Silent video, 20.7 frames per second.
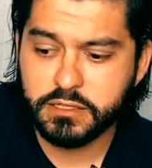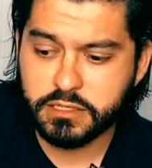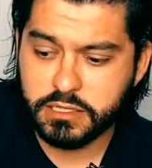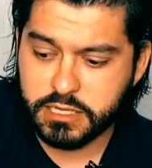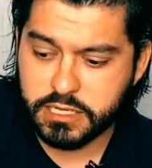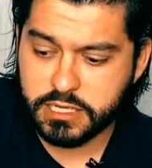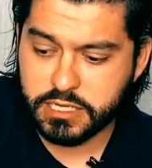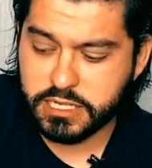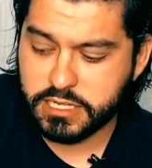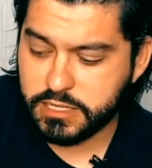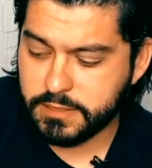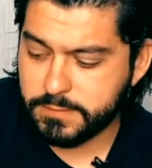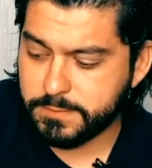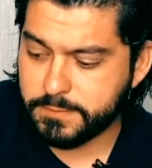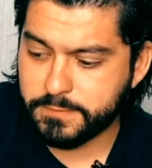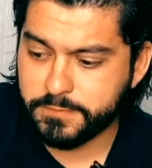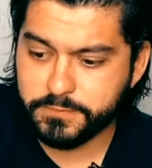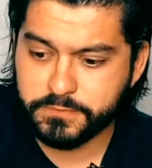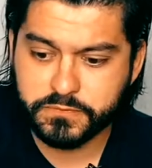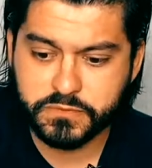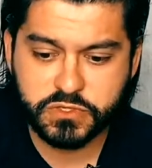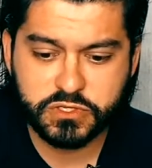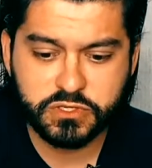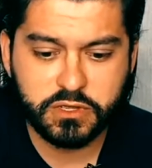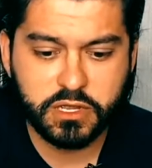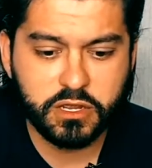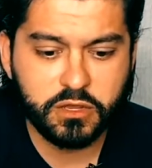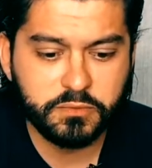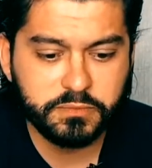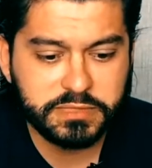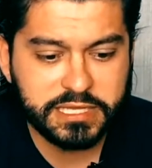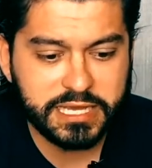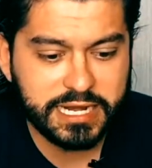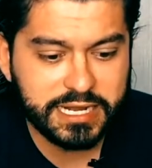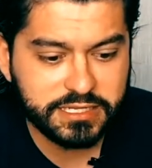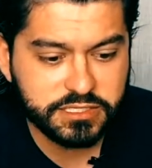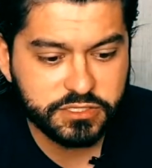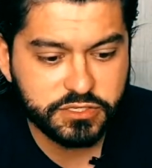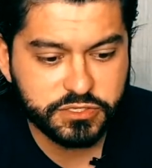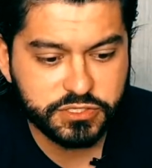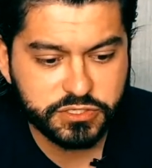So I hope that
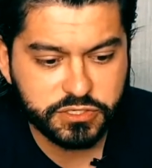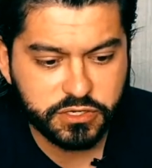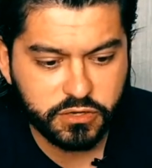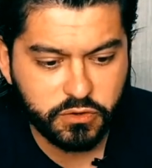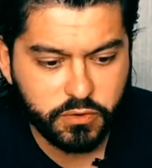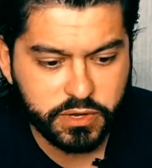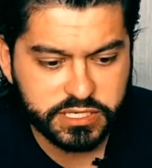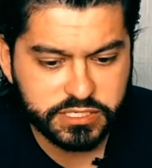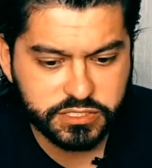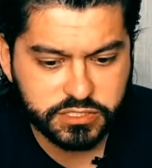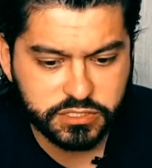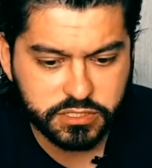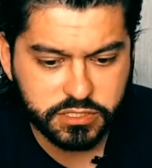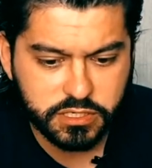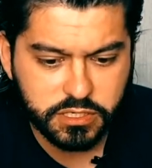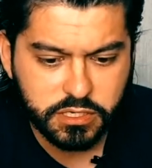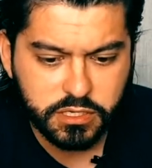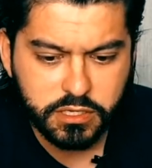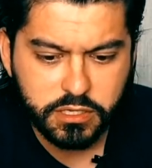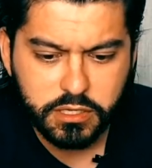answers your question.